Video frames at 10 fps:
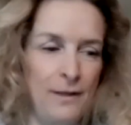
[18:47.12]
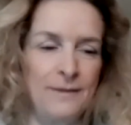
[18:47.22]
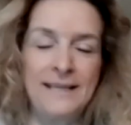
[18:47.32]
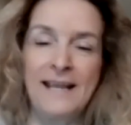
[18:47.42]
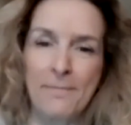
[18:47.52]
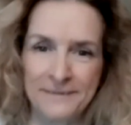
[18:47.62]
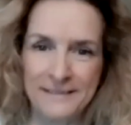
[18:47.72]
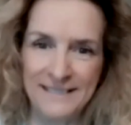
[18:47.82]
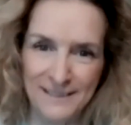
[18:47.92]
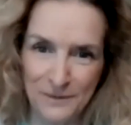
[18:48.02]
and the
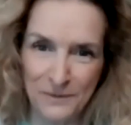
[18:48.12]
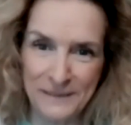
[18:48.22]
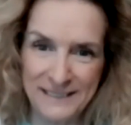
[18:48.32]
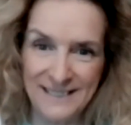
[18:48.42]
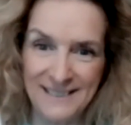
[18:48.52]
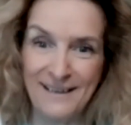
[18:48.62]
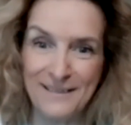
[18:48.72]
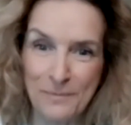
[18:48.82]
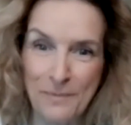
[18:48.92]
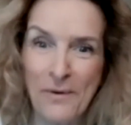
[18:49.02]
operations within
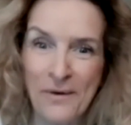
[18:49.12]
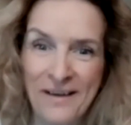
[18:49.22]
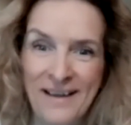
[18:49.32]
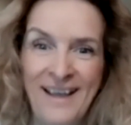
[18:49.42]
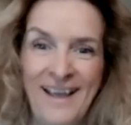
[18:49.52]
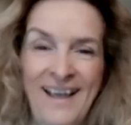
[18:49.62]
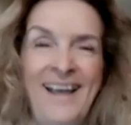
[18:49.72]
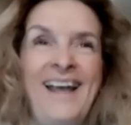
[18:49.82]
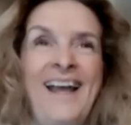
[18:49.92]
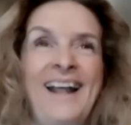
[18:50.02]
Expo.
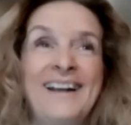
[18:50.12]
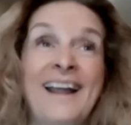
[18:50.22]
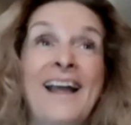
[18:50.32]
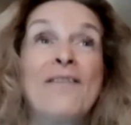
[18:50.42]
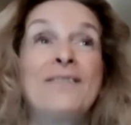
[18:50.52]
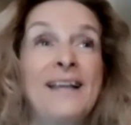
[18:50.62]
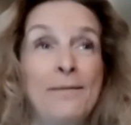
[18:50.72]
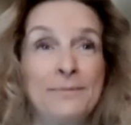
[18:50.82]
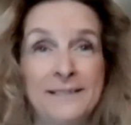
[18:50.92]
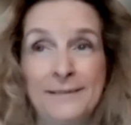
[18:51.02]
And I have the
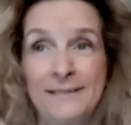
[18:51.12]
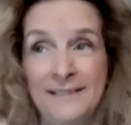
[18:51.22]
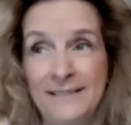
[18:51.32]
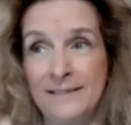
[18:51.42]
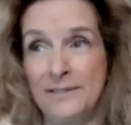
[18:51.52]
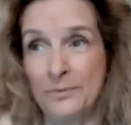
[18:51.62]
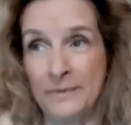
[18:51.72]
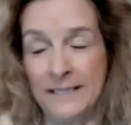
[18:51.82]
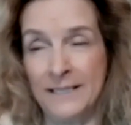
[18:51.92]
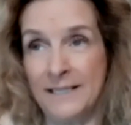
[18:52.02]
opportunity to
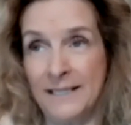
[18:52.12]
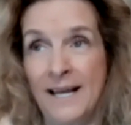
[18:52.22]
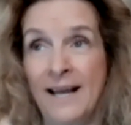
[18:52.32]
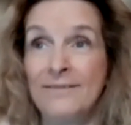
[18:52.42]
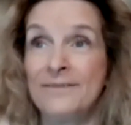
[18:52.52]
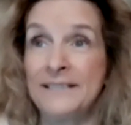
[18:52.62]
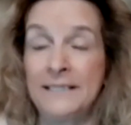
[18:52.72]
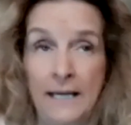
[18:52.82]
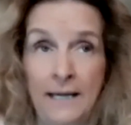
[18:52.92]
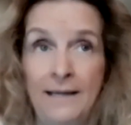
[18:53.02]
work every
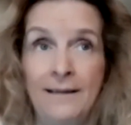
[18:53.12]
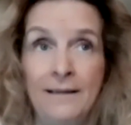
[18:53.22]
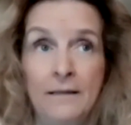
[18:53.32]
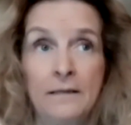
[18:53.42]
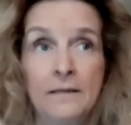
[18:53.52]
day